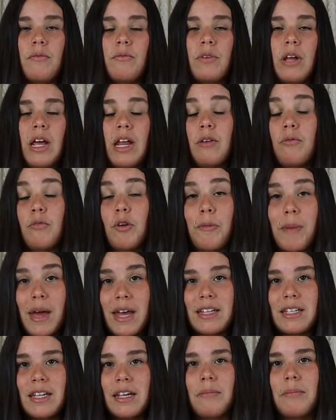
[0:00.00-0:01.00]
and
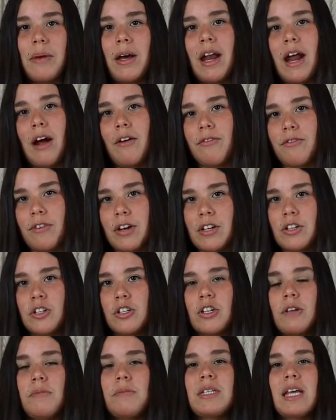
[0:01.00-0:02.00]
romantic, but our
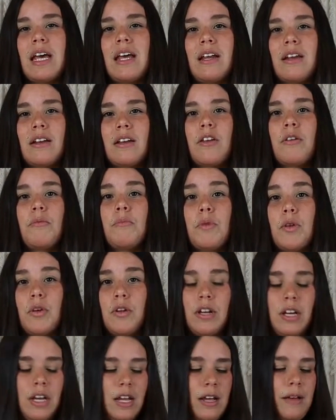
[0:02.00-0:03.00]
friendships and
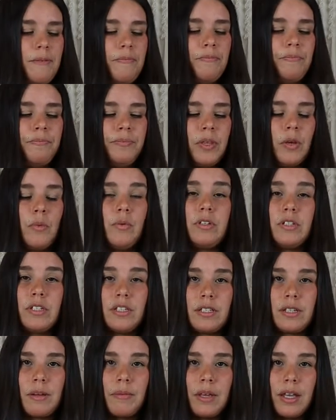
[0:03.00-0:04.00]
community, which is
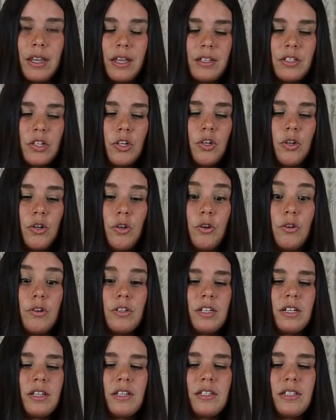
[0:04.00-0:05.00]
something that's huge
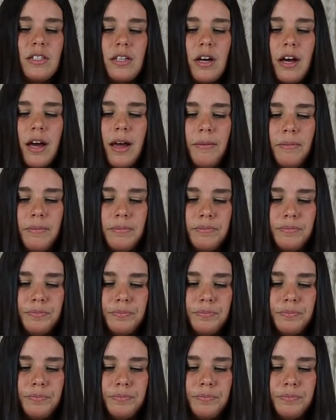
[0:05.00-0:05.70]
at this time.